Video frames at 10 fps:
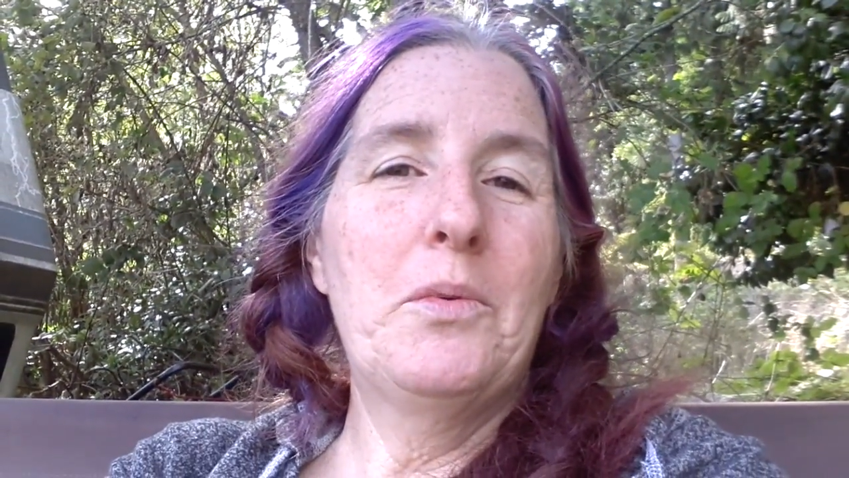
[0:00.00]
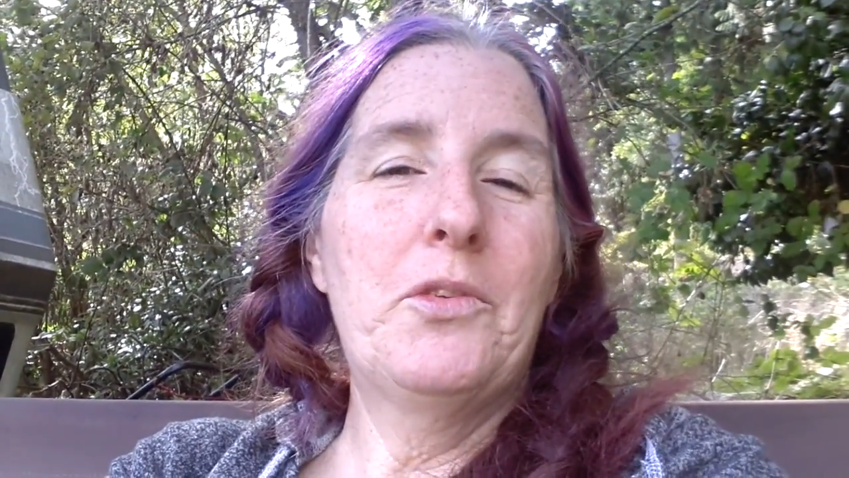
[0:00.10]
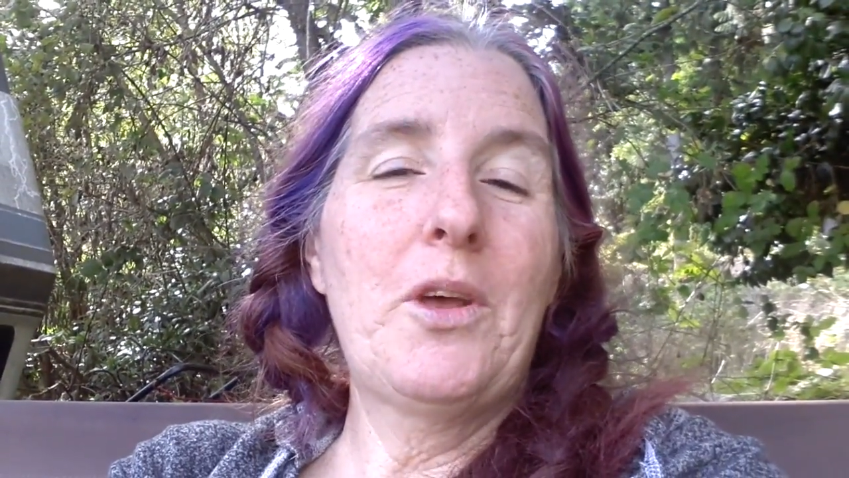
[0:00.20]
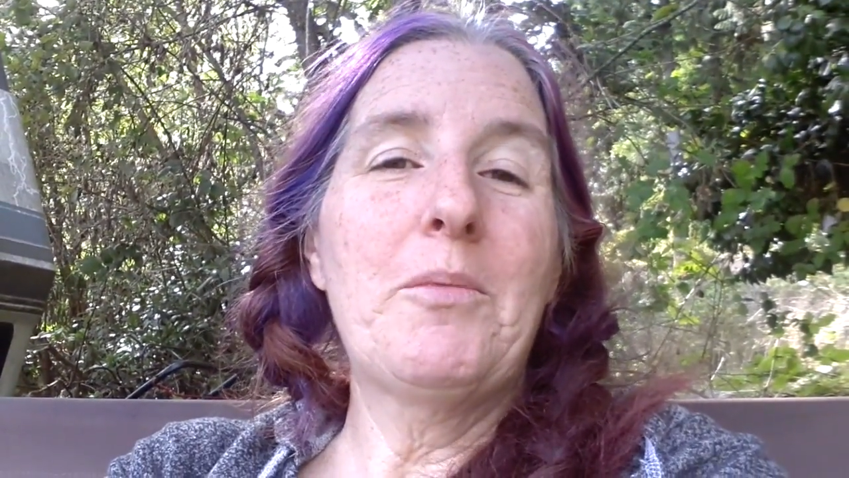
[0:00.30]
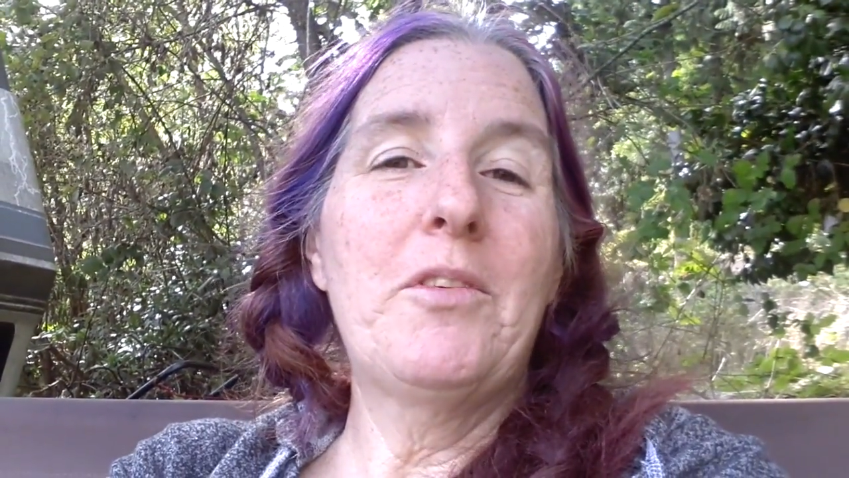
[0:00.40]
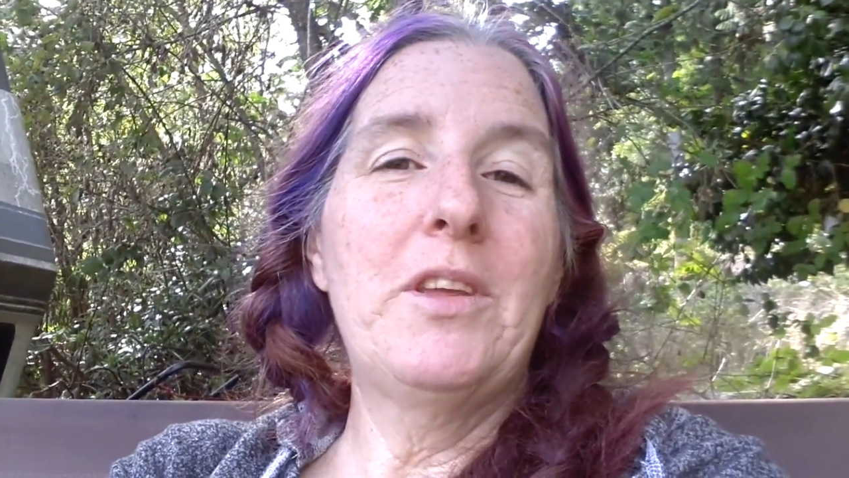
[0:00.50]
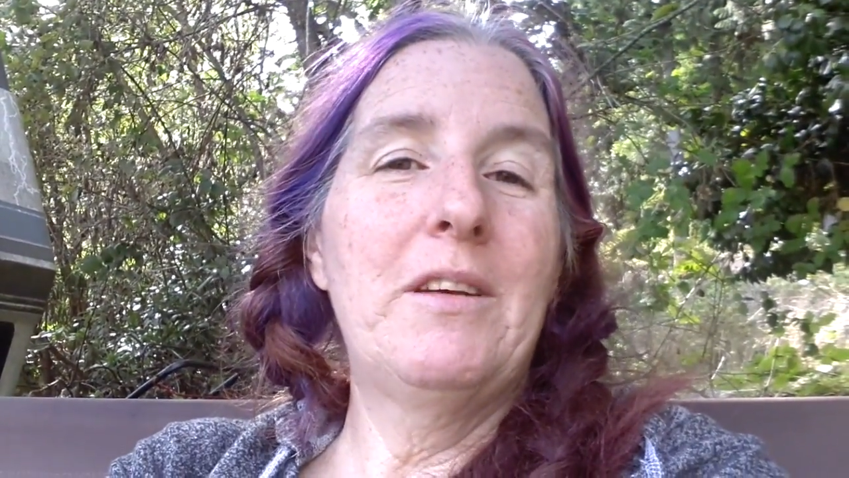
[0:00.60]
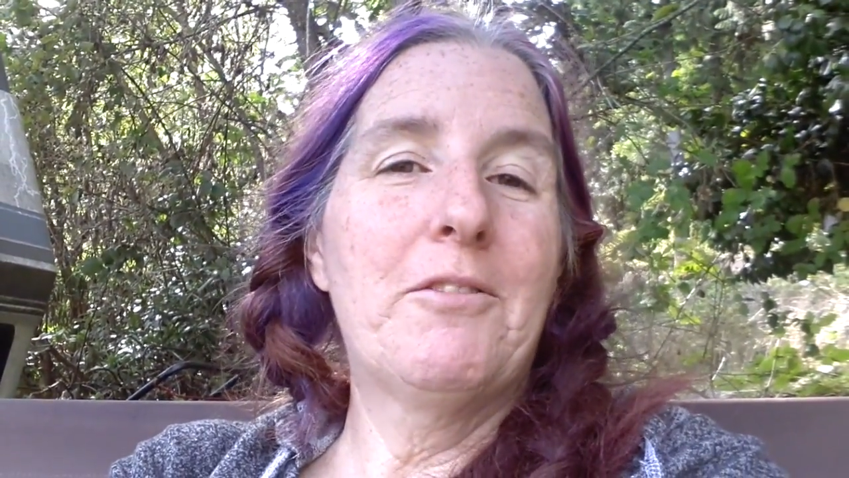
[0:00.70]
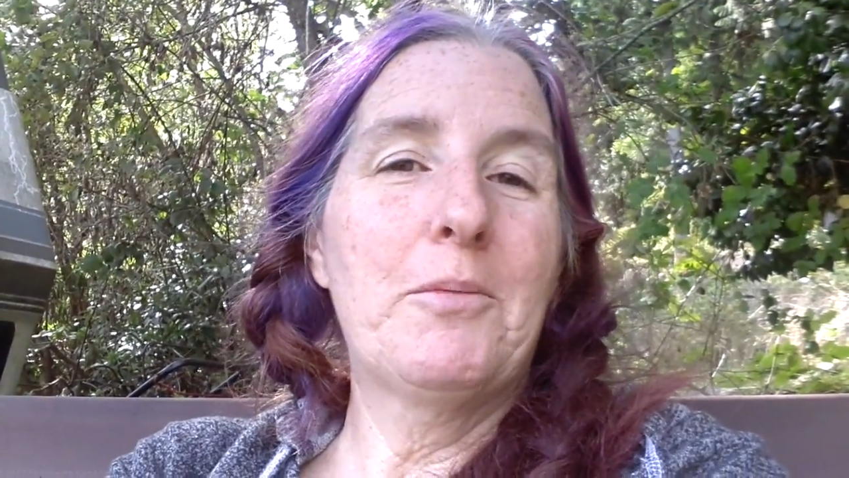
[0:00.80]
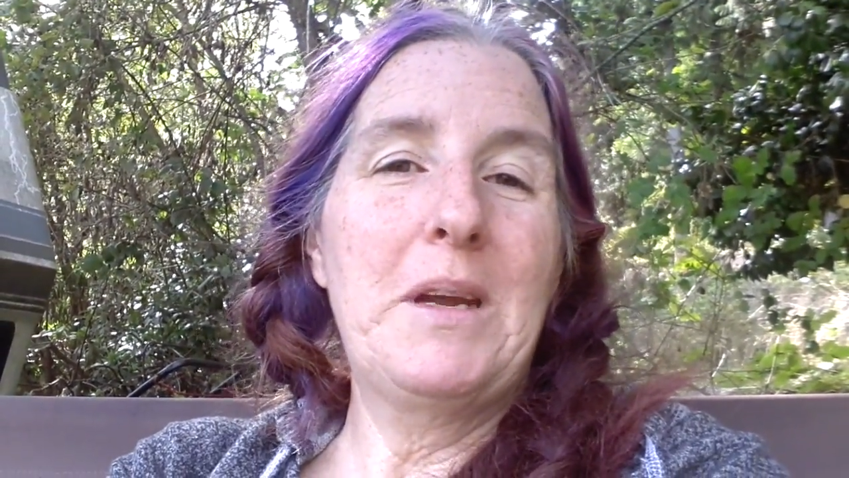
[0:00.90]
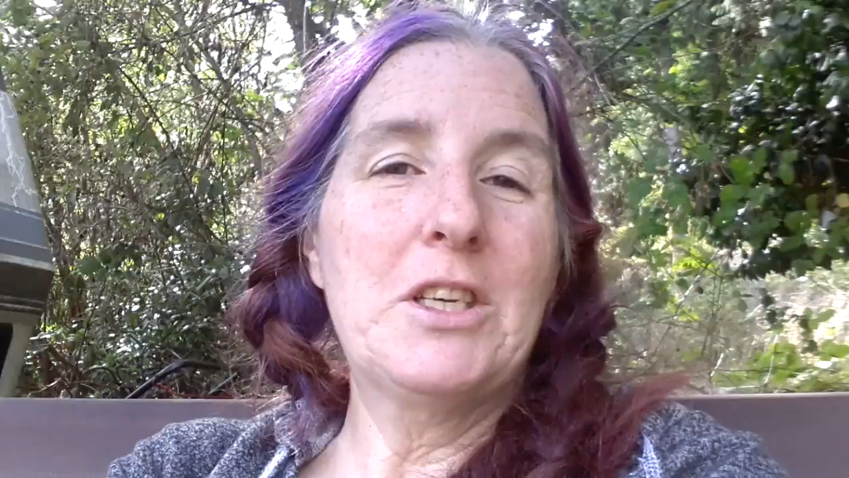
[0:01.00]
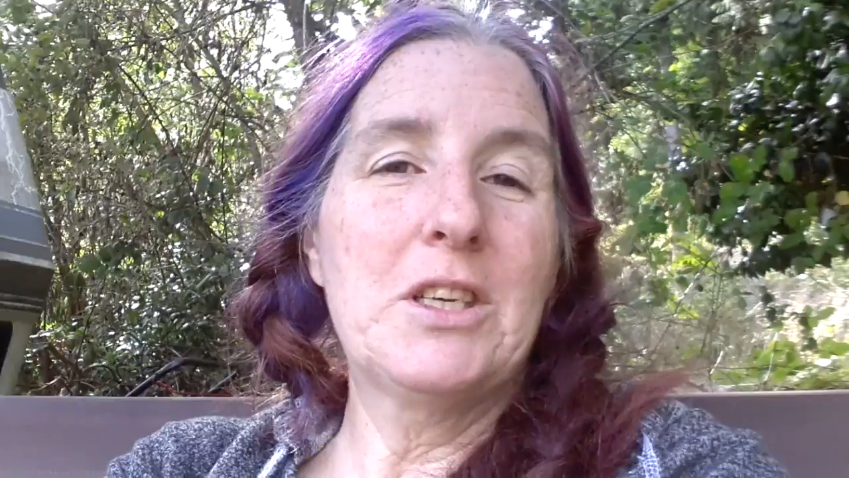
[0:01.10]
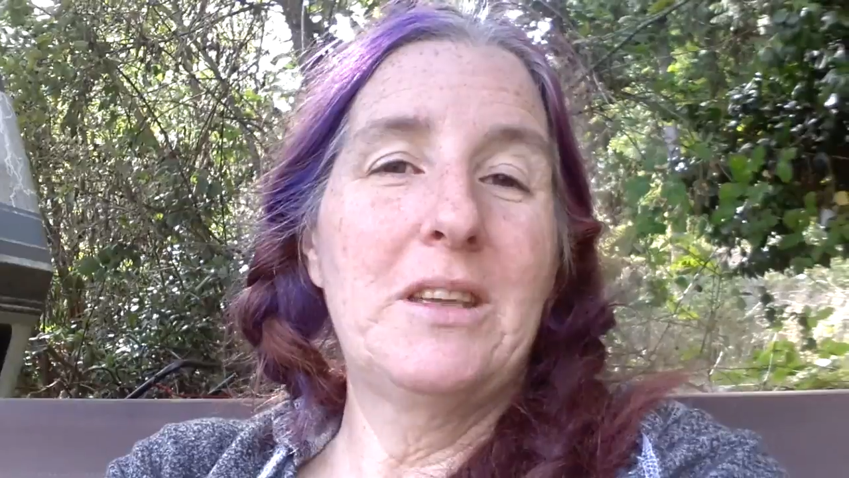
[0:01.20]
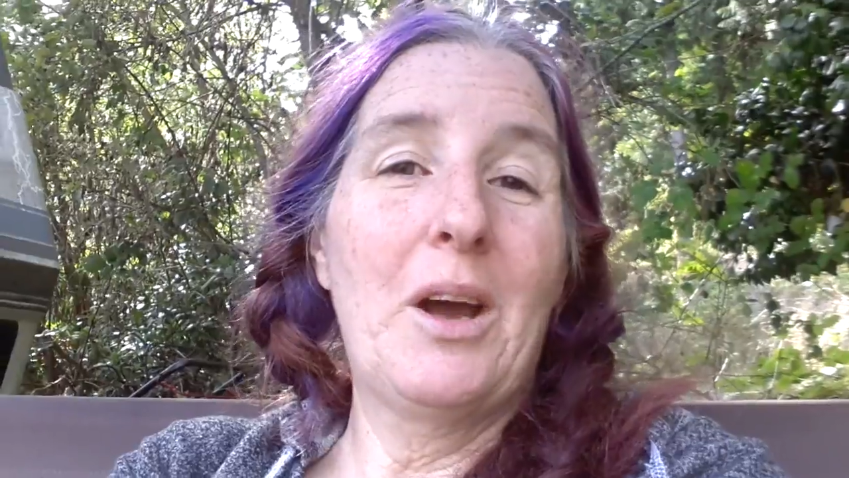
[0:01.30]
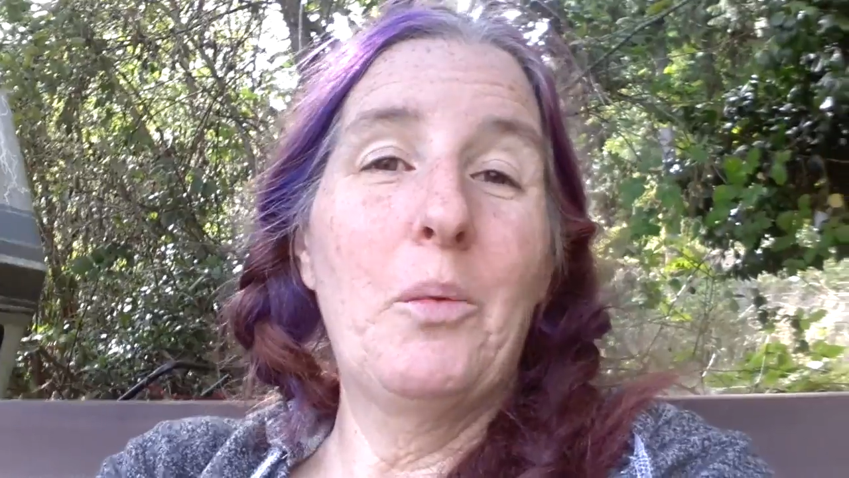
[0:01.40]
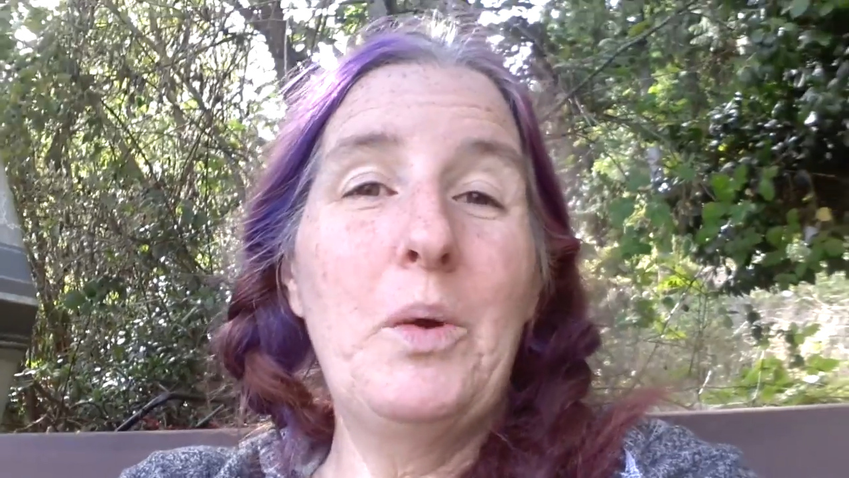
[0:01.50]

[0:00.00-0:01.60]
some of the information that